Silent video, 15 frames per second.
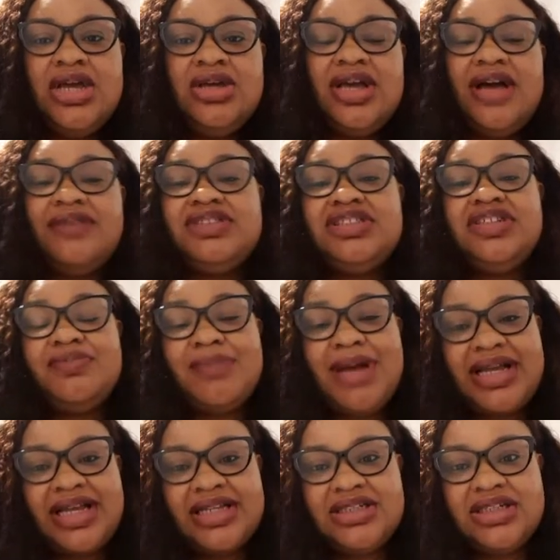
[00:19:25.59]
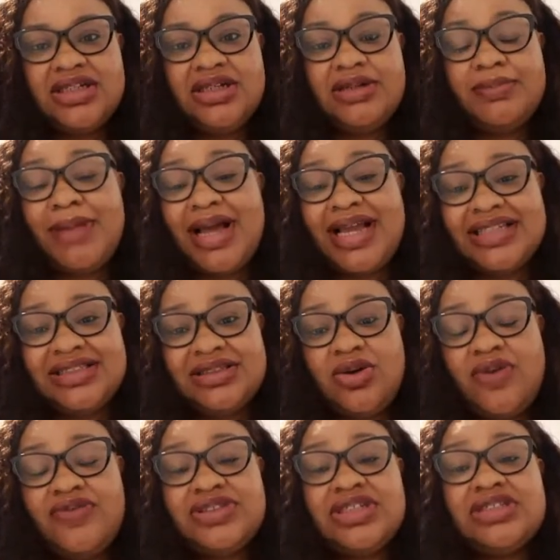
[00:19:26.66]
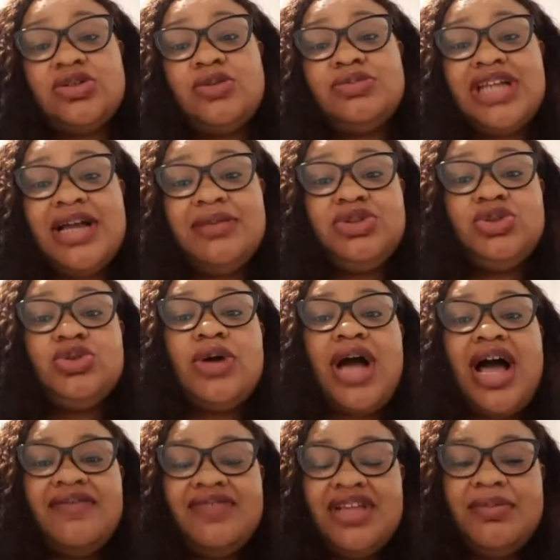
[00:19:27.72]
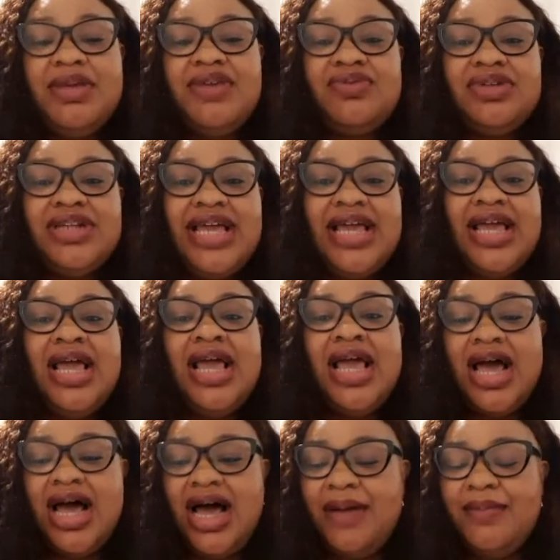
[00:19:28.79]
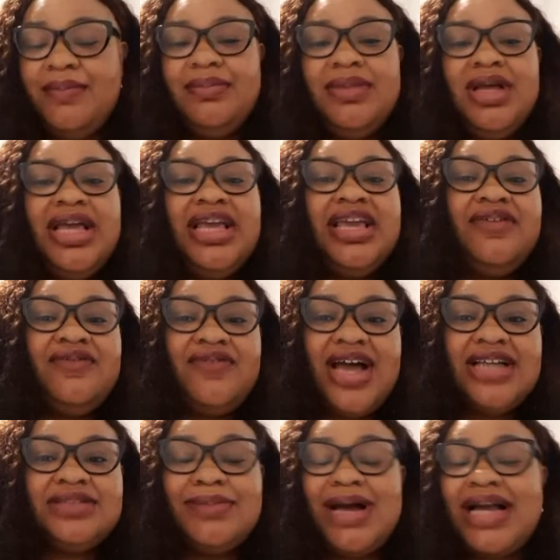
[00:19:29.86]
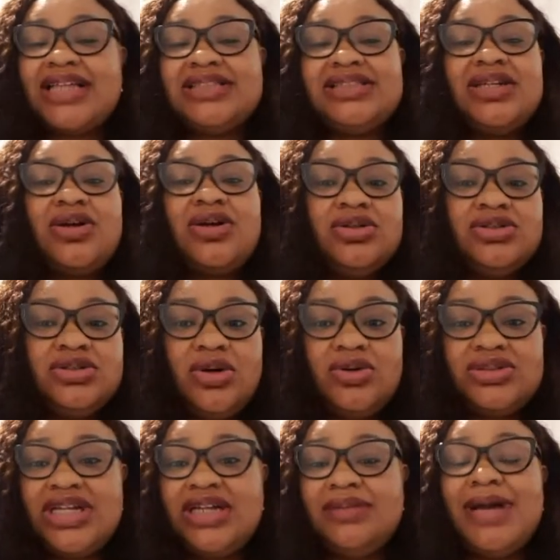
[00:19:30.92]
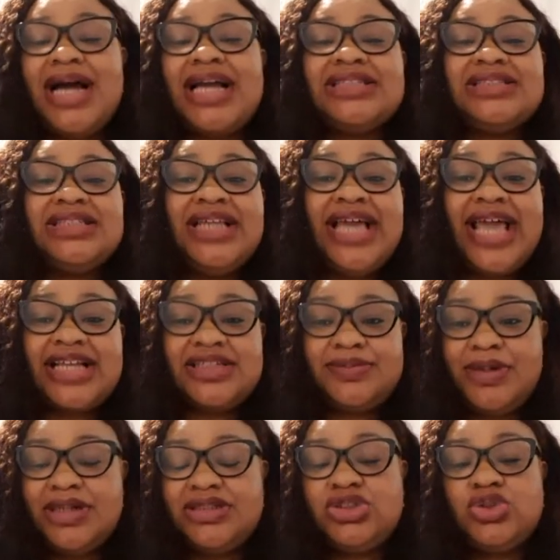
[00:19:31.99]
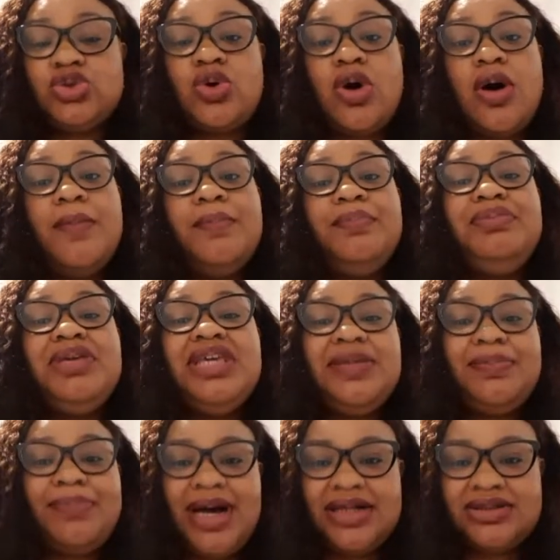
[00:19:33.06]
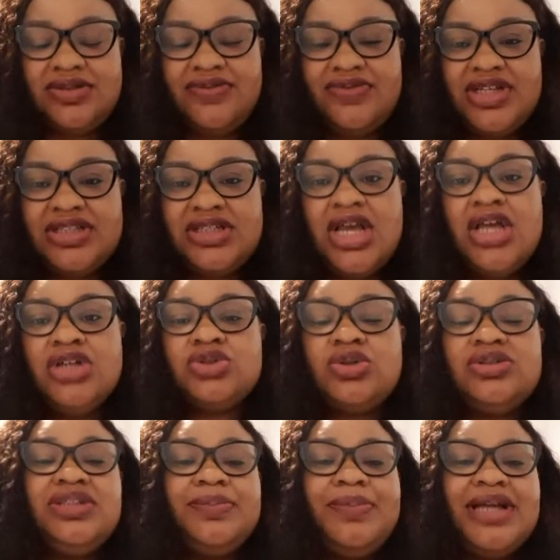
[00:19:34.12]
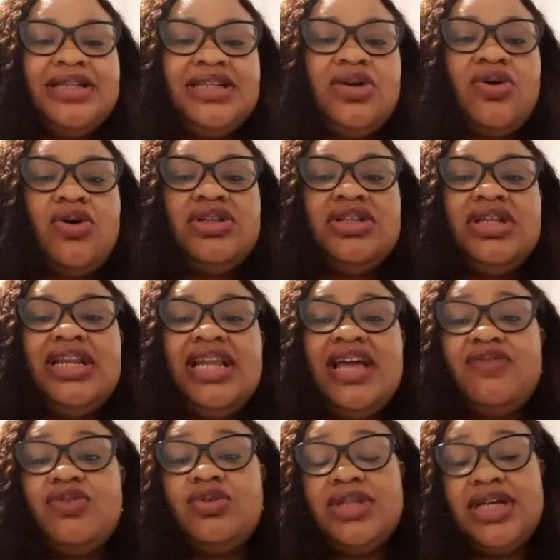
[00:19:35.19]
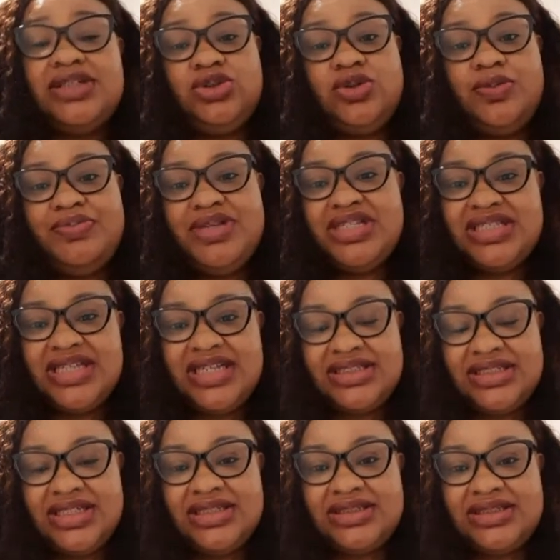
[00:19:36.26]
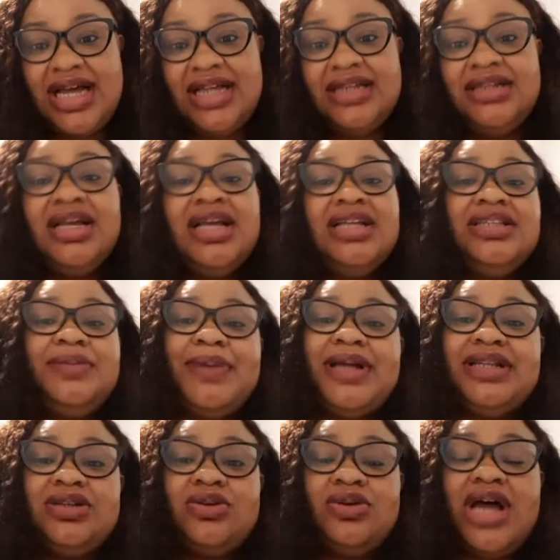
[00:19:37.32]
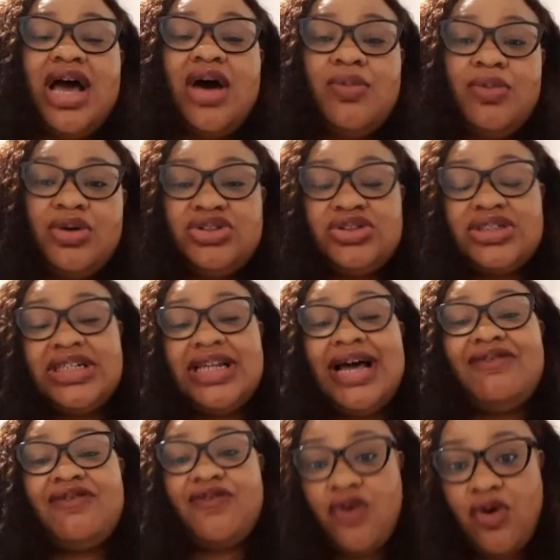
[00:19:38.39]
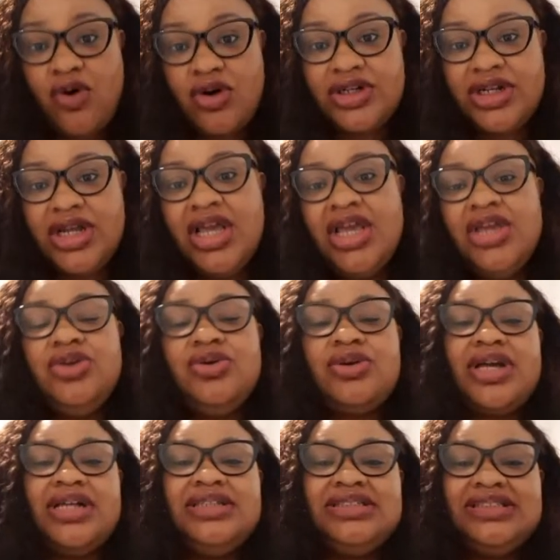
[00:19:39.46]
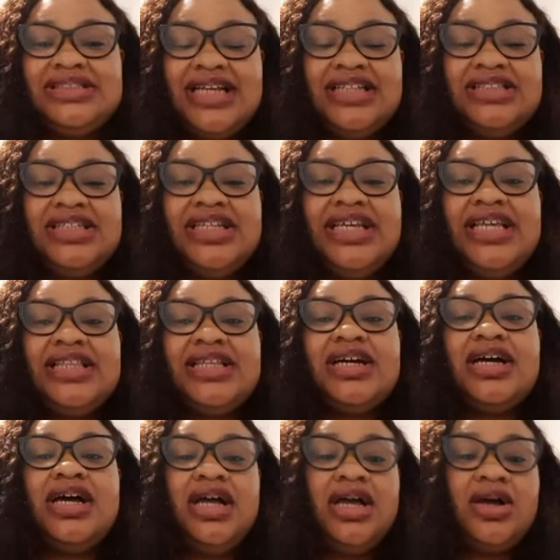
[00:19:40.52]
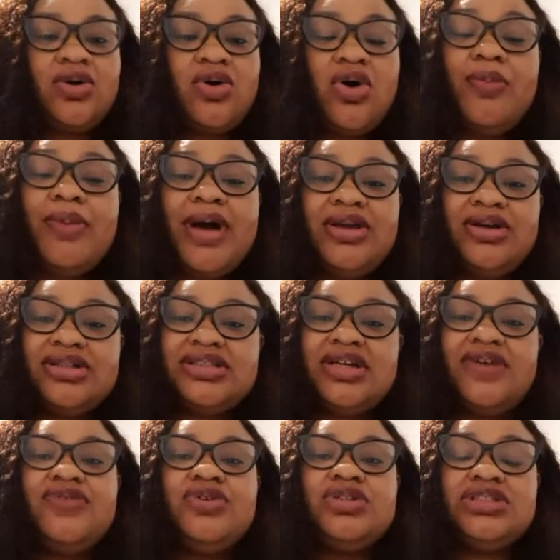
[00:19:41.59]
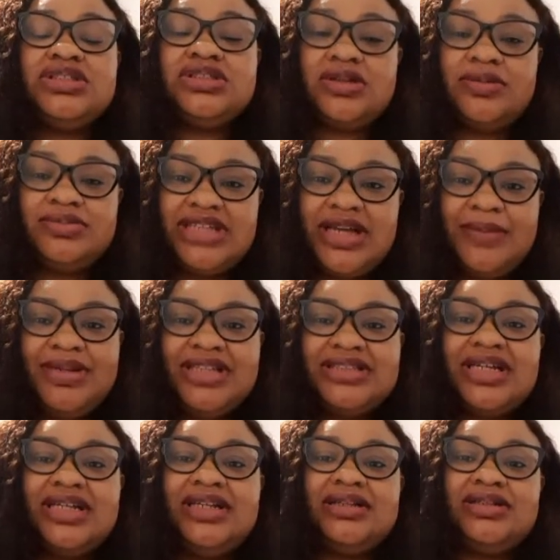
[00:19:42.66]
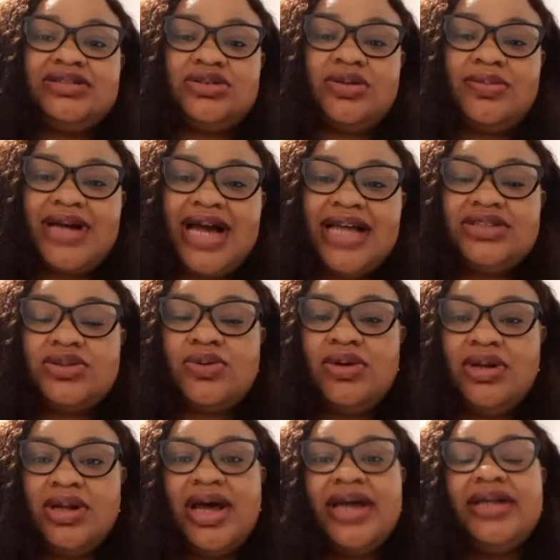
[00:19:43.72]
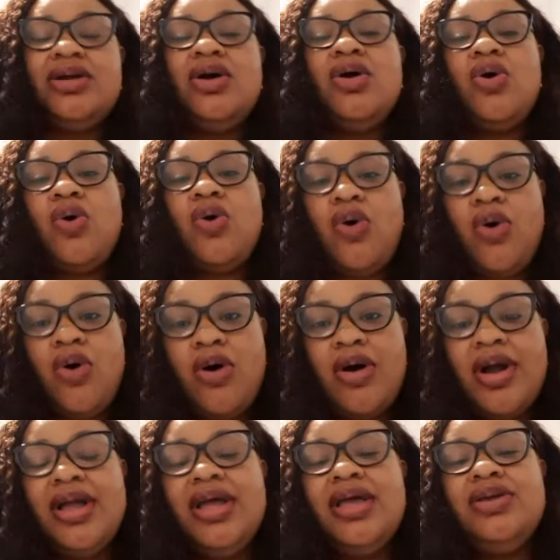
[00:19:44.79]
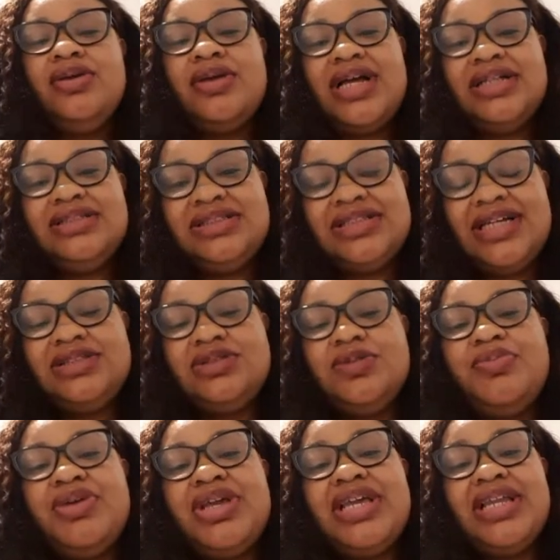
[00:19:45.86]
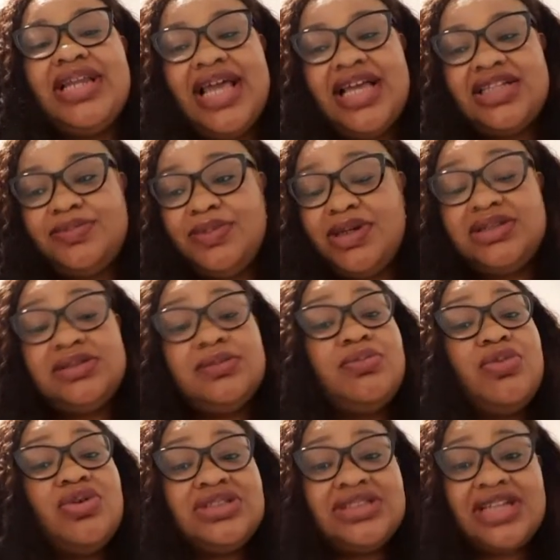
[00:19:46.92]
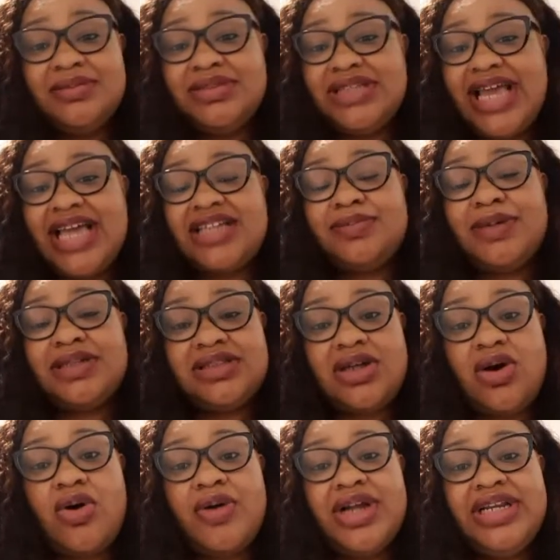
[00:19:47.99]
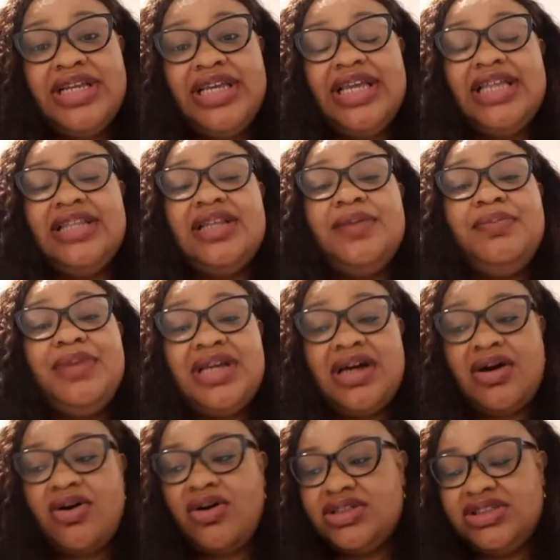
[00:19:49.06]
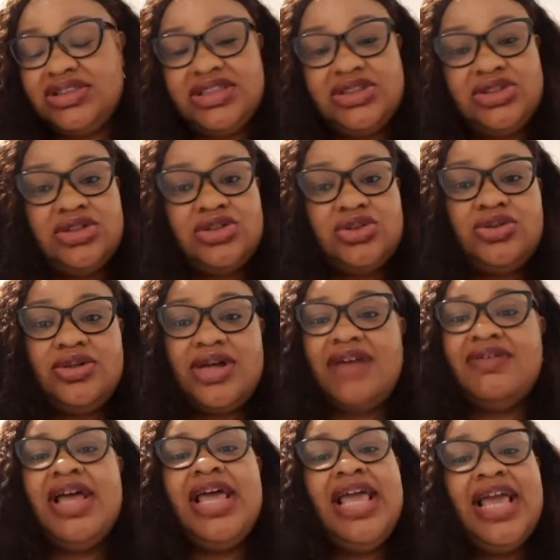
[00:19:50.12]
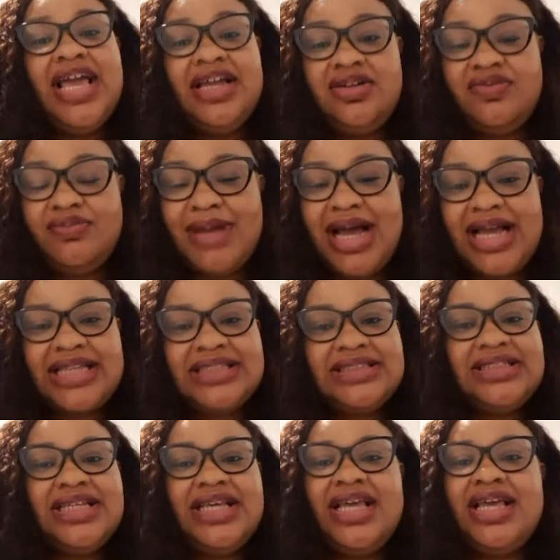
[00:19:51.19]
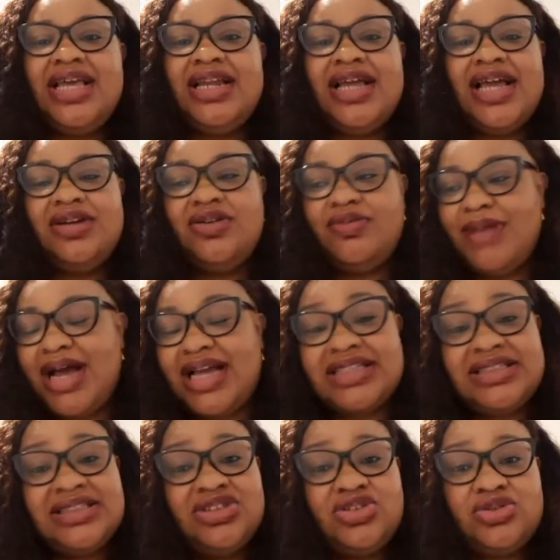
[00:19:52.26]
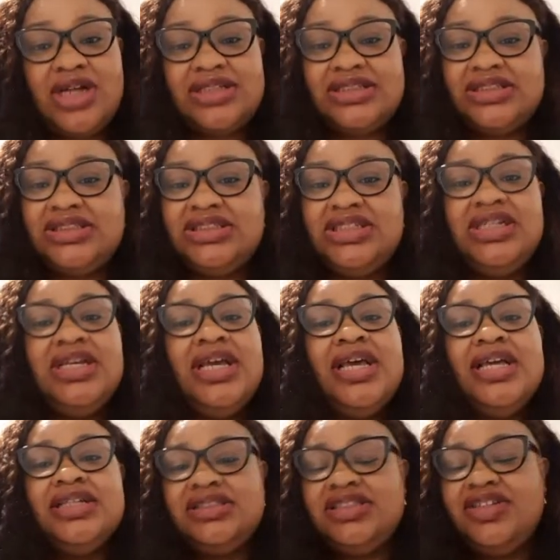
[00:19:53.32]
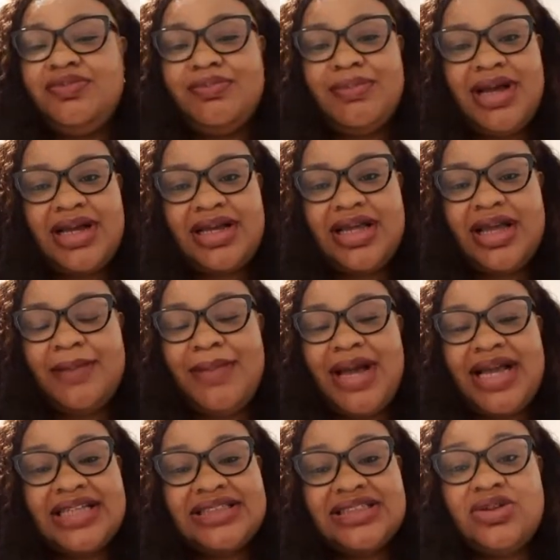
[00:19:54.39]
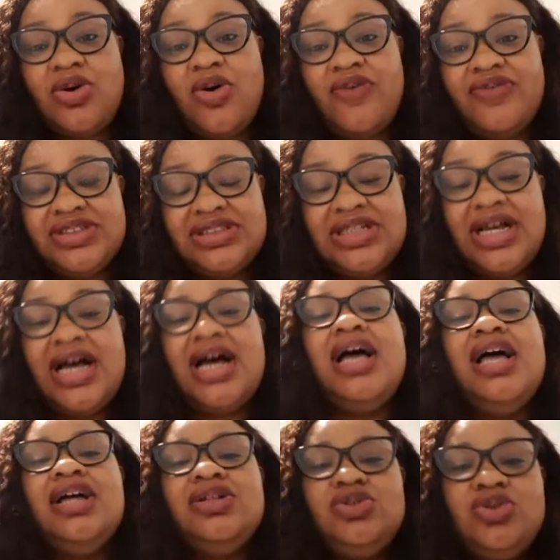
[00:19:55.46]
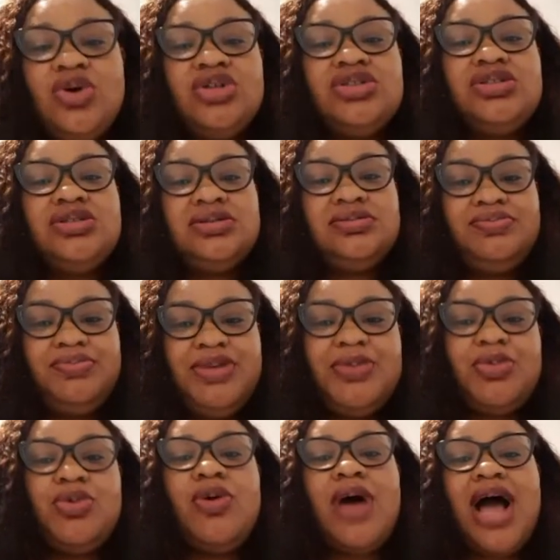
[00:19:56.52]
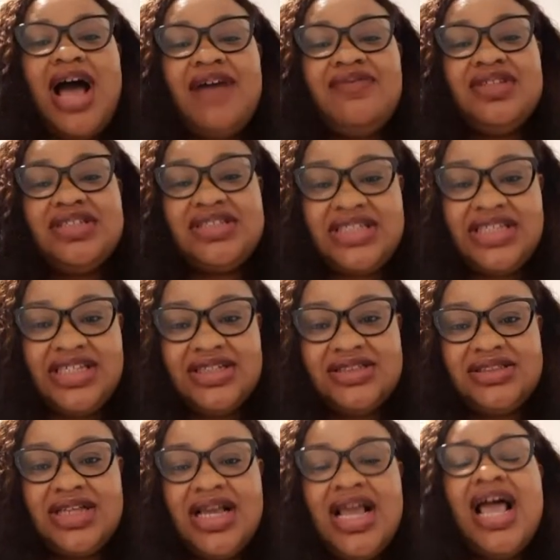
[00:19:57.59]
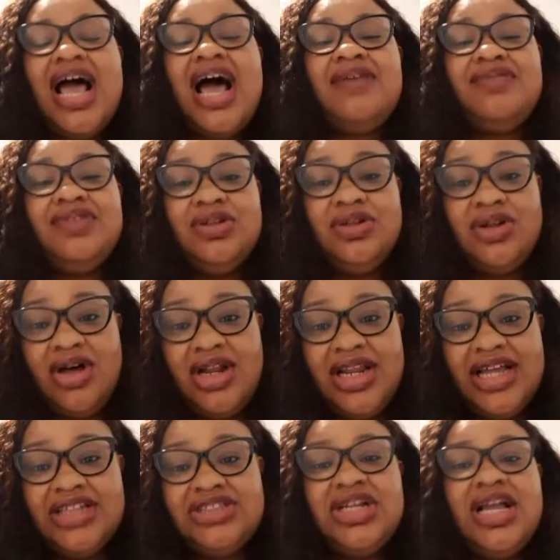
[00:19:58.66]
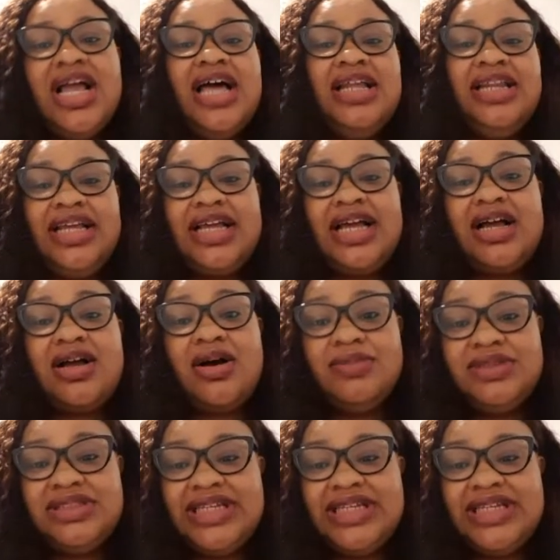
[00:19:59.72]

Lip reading: You have chief marketing officer. Sometimes you have them even invite marketing consultant, marketing experts to come be part of it. So depending on the level that your business is and depending on how much you can afford, you can decide to either go by yourself using some templates and some guides online, or you can decide to bring in experts. Most times the experts are already in the bigger organization. So you have head of marketing strategy, chief marketing officer. Those people have the skills, have the knowledge, and then can come